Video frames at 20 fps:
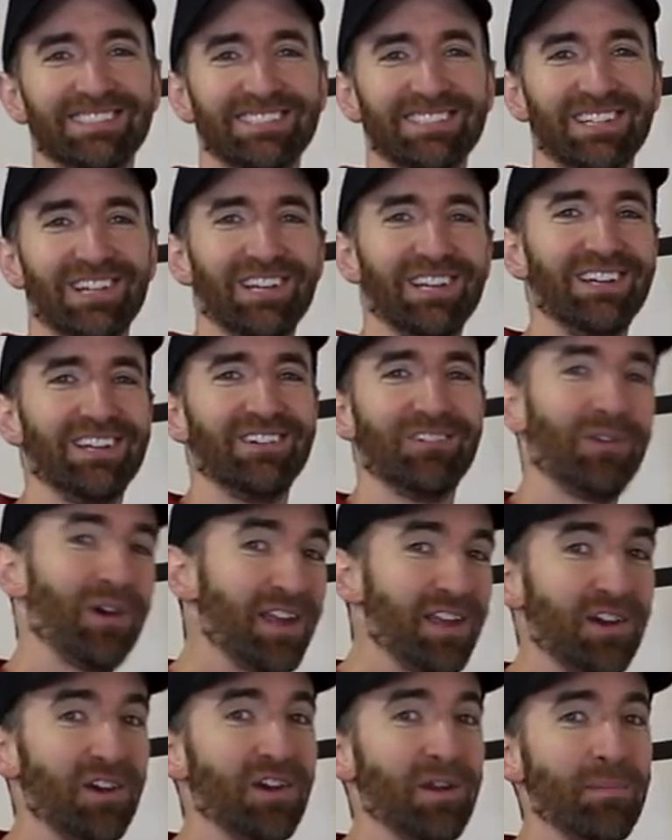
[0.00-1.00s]
I'll put in the
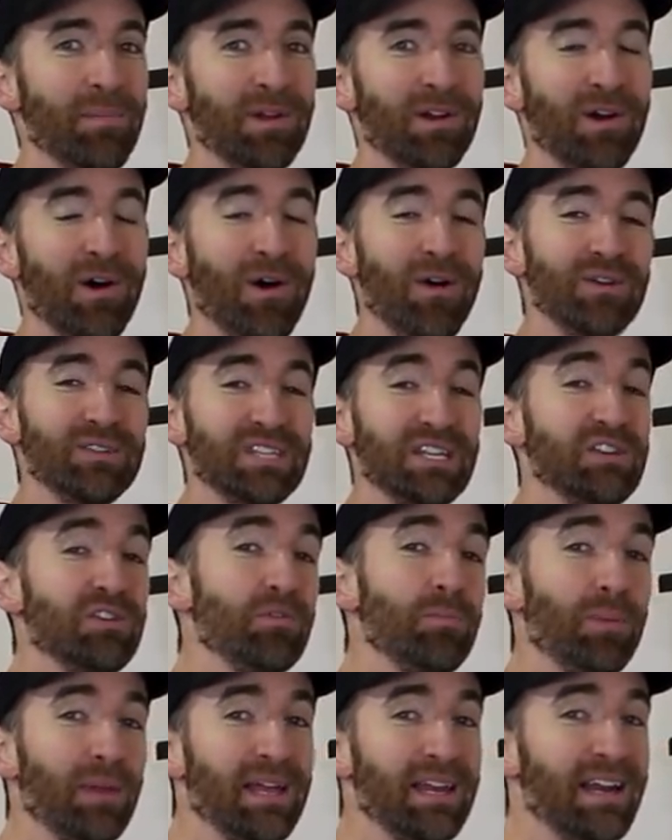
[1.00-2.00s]
description. It'll take you to one of
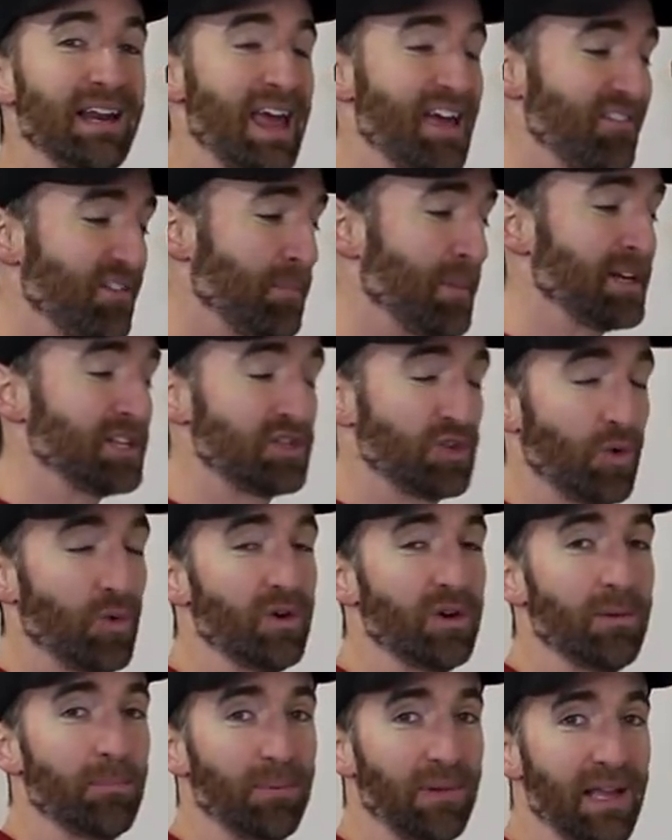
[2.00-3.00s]
my other videos so that you
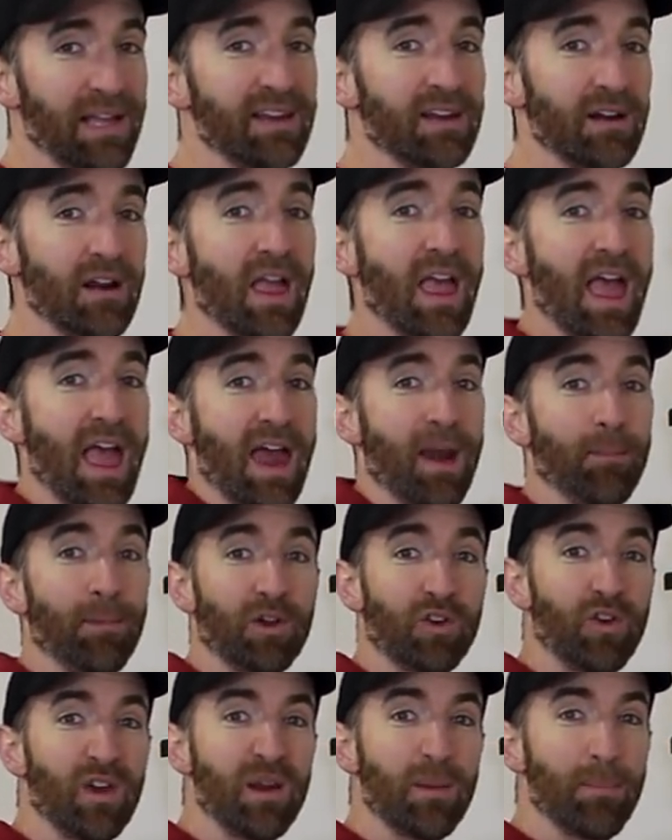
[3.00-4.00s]
can see how to do
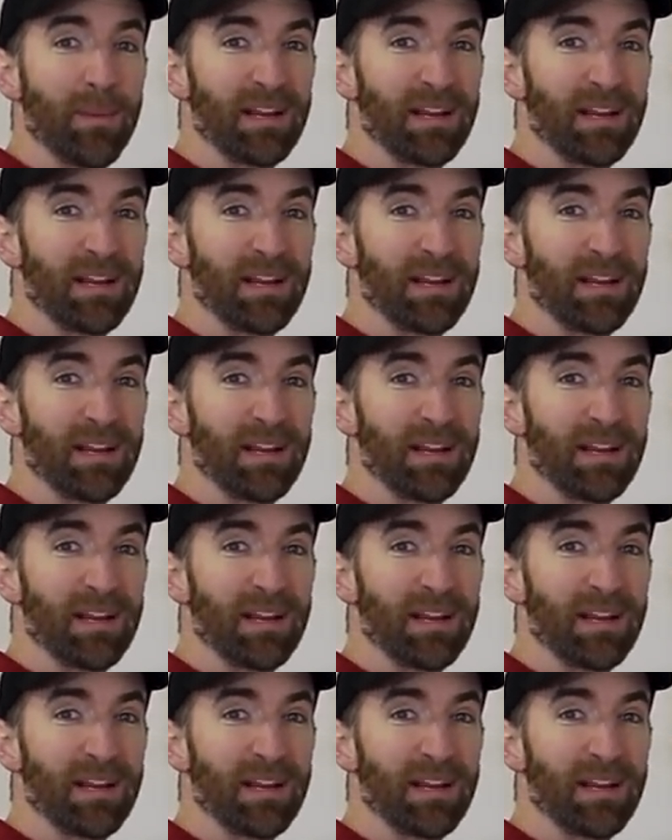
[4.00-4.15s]
just